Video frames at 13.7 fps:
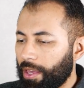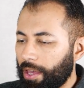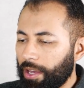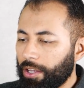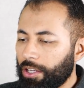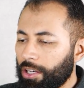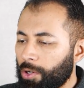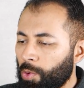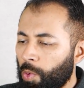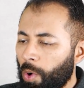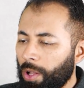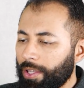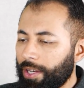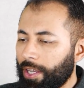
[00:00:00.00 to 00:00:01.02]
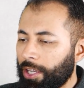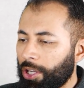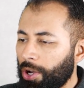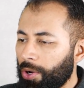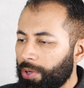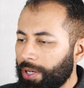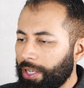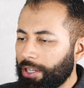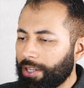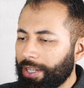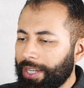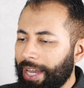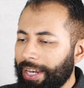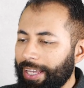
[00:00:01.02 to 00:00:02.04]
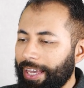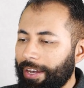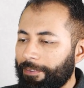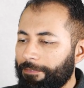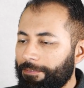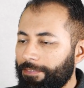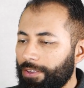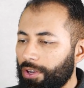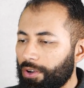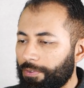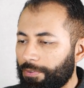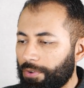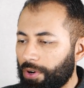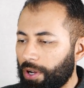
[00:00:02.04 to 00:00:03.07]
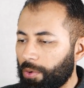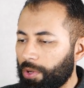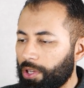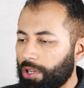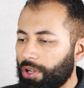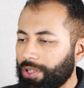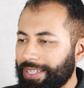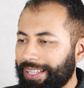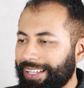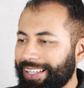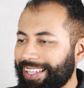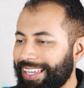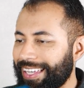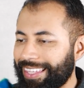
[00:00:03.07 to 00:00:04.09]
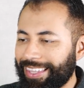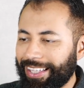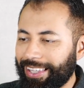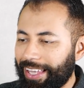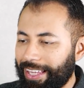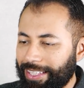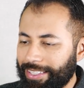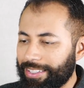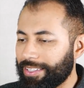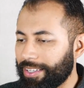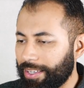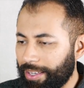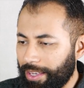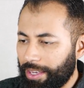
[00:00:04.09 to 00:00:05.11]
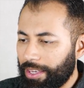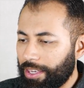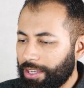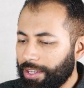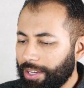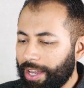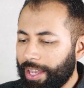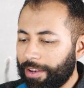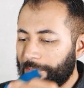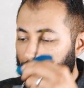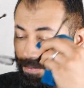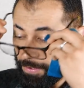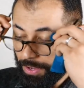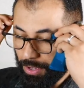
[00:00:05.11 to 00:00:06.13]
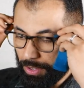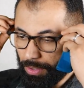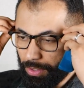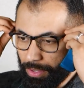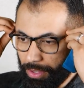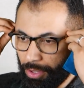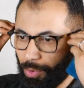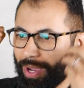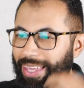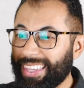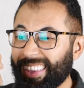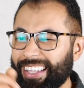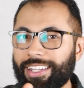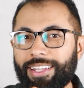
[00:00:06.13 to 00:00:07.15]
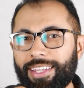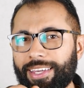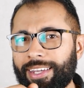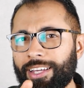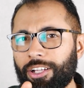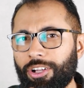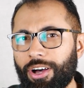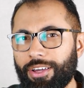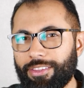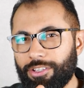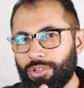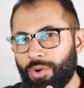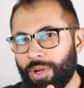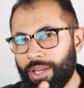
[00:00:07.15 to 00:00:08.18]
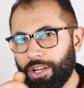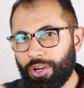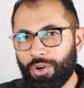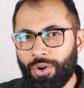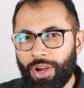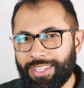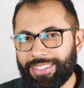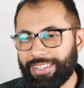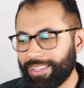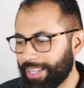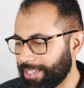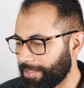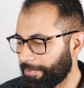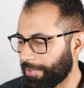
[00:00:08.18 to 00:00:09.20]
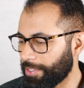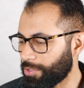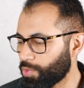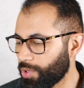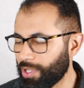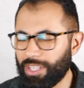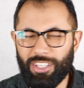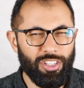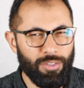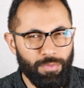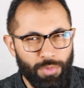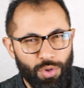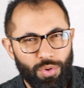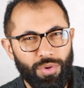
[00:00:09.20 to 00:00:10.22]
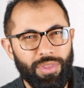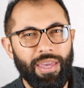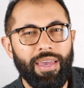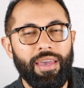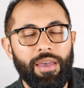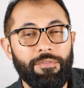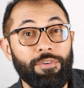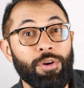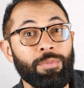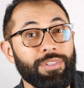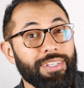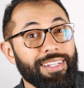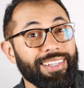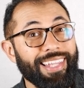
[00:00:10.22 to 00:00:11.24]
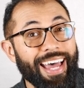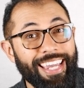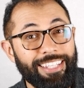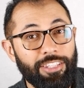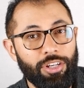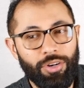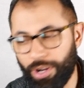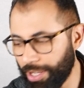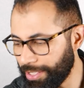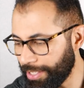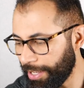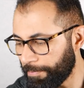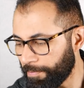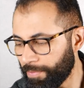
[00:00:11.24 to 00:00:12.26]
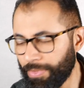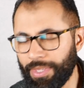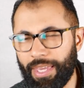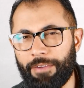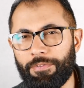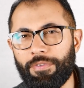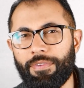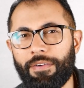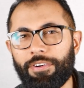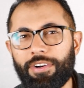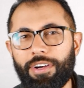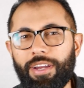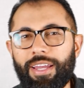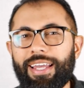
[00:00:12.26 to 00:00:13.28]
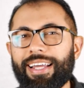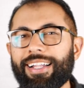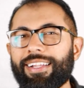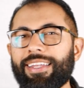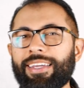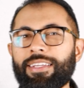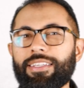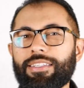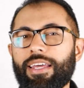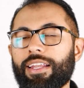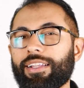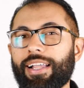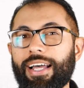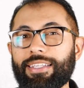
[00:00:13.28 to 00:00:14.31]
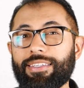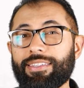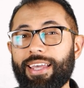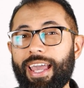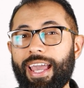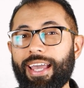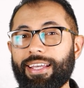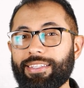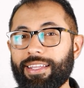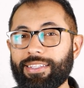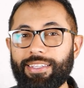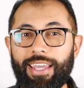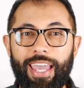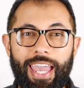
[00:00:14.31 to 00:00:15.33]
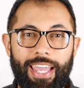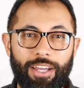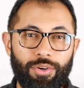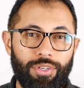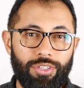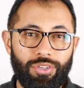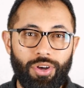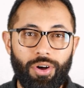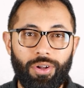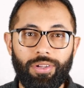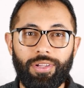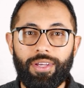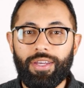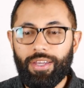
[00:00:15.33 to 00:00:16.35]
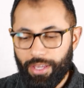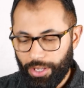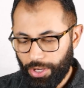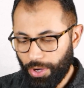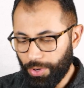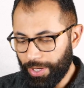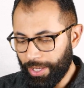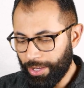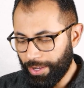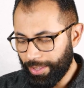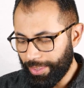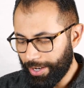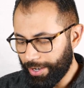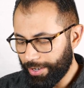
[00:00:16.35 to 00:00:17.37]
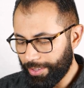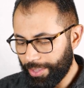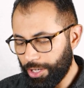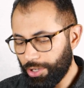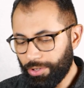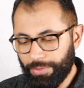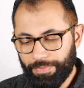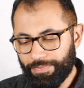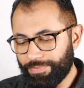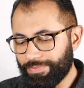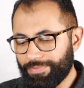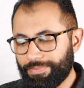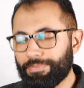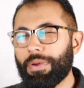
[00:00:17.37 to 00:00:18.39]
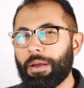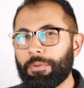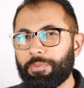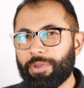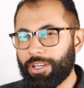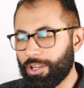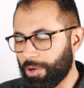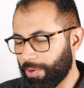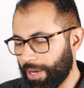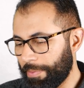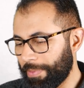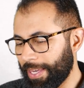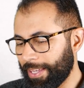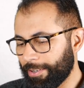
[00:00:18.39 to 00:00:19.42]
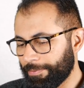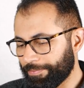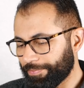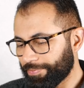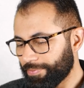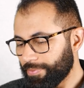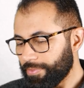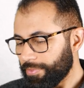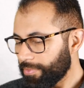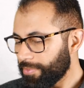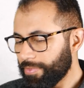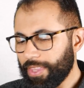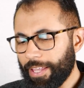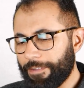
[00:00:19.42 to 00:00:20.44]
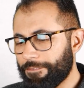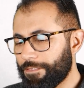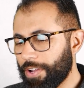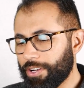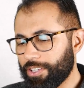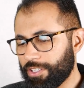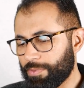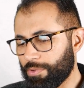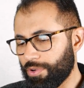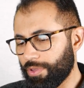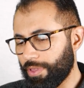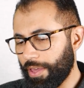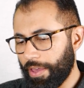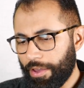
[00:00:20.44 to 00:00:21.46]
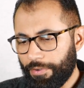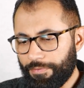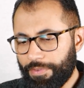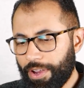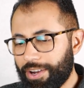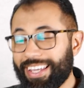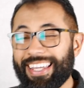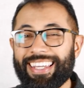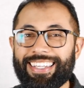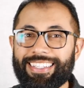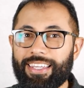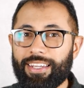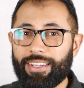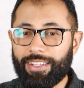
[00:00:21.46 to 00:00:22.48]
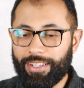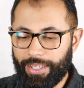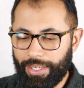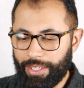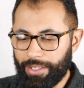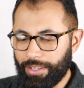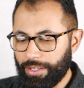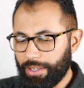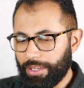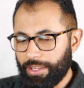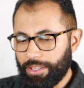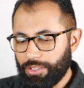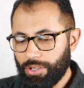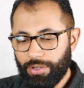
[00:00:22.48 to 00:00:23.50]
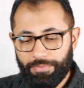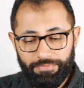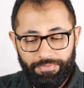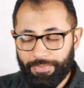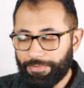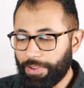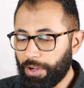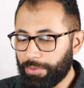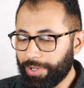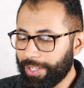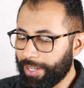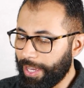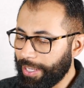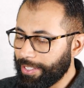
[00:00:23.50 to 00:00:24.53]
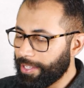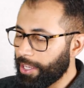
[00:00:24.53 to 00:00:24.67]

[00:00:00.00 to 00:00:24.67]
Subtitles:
A good quality coating, you could kind of get a feel for it when you go to clean the lens. You could kind of feel the way that the cleaning cloth is going across the lens. If it's really smooth, if it almost glides across it. If you've ever cleaned a set of glasses that has, let's say, a Crystalline coating on there, then you'll probably know what I mean. Very smooth, very easy to clean. So felt really nice.